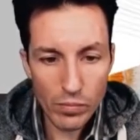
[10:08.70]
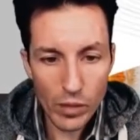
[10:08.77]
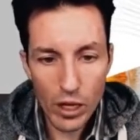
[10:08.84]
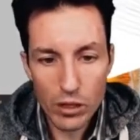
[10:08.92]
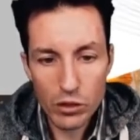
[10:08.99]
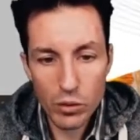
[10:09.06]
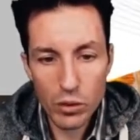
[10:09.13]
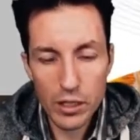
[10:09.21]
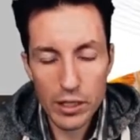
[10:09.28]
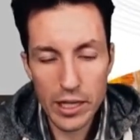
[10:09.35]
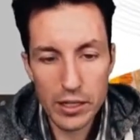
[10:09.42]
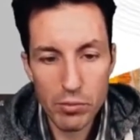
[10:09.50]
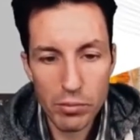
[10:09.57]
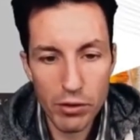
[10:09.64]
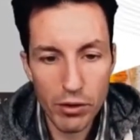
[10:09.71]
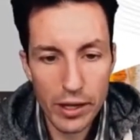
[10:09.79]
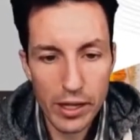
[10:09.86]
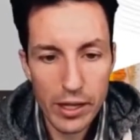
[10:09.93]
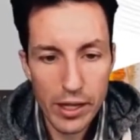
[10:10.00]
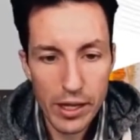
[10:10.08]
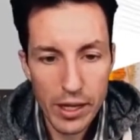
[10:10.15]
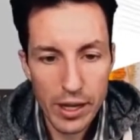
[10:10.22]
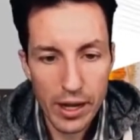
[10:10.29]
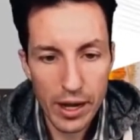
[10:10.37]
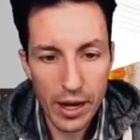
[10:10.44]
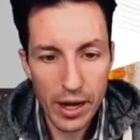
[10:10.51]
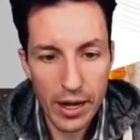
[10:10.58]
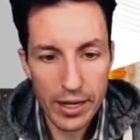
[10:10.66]
So we'll let that deploy.
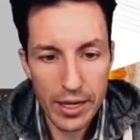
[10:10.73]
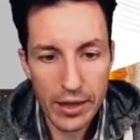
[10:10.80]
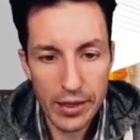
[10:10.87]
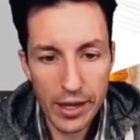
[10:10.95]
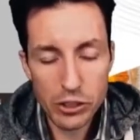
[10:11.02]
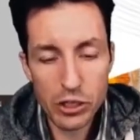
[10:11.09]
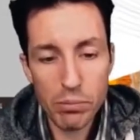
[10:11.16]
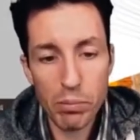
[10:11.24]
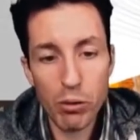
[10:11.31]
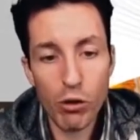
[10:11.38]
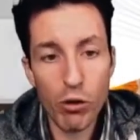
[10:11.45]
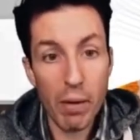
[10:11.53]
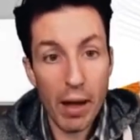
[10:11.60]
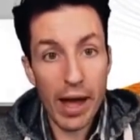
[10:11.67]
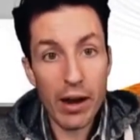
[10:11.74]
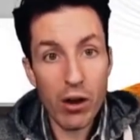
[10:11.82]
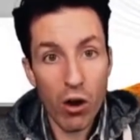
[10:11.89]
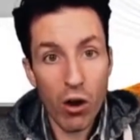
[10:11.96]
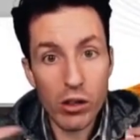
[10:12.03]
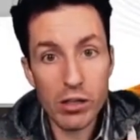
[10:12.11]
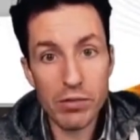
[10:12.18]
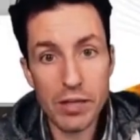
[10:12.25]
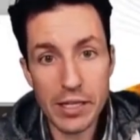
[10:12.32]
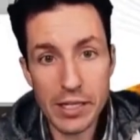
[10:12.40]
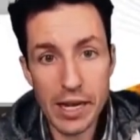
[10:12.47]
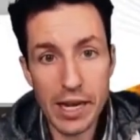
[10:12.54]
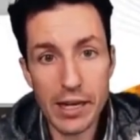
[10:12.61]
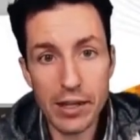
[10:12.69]
Again, that should pull back all of the
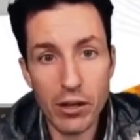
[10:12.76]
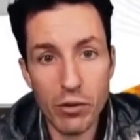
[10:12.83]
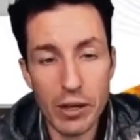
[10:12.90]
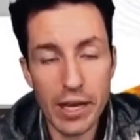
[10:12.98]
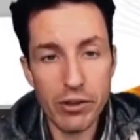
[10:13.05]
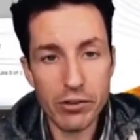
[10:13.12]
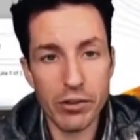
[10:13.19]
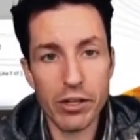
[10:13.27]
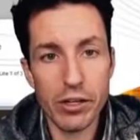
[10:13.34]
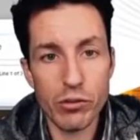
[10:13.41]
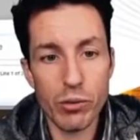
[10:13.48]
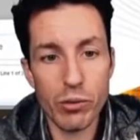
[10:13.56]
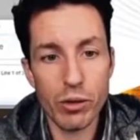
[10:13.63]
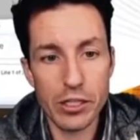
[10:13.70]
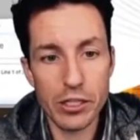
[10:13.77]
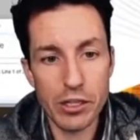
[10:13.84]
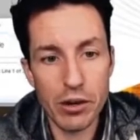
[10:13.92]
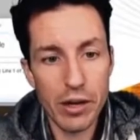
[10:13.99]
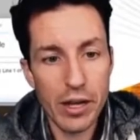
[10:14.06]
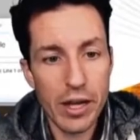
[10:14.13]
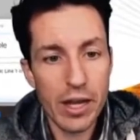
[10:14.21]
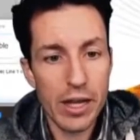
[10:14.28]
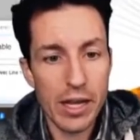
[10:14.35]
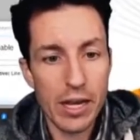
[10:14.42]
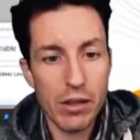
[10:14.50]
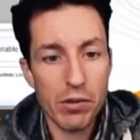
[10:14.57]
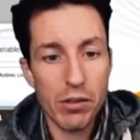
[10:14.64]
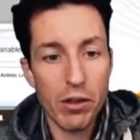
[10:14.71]
data that we entered into our dictionary,
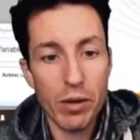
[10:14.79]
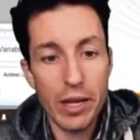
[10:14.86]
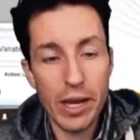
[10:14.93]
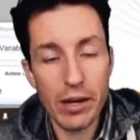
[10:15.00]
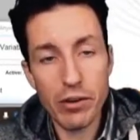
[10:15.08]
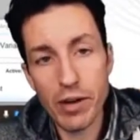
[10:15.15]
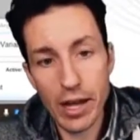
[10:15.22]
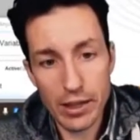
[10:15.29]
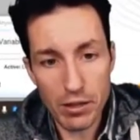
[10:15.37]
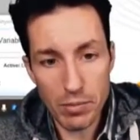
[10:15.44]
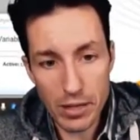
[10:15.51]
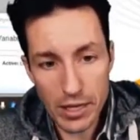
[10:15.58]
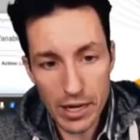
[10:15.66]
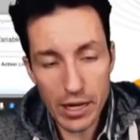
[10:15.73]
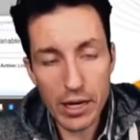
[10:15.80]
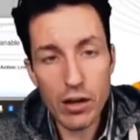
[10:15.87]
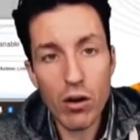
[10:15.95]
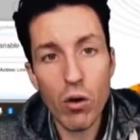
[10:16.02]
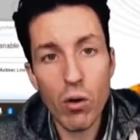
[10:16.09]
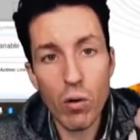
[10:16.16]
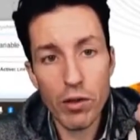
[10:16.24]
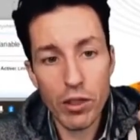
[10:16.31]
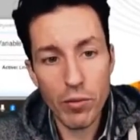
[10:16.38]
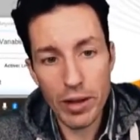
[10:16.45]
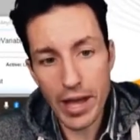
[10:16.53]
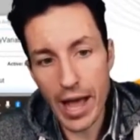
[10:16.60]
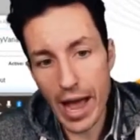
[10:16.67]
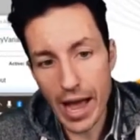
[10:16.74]
either that we entered at the beginning or that
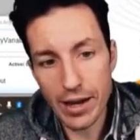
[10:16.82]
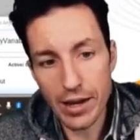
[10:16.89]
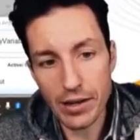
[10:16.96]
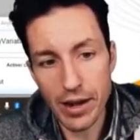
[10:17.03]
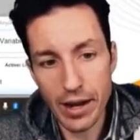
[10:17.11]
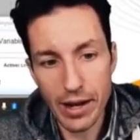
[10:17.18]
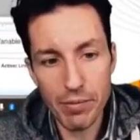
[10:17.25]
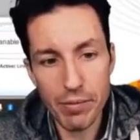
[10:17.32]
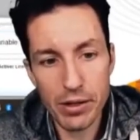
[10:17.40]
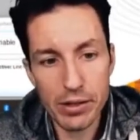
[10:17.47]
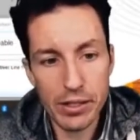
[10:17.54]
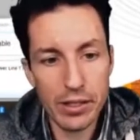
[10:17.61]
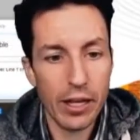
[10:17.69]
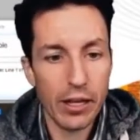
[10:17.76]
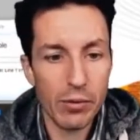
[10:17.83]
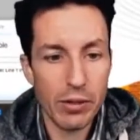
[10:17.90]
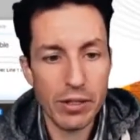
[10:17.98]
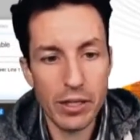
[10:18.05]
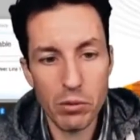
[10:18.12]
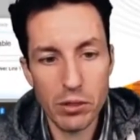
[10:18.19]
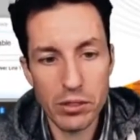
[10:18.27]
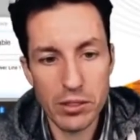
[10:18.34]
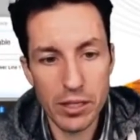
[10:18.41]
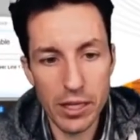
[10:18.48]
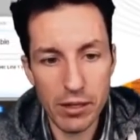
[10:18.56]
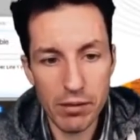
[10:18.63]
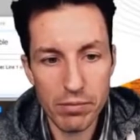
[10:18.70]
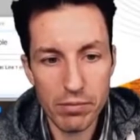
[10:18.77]
we added dynamically like we did with city.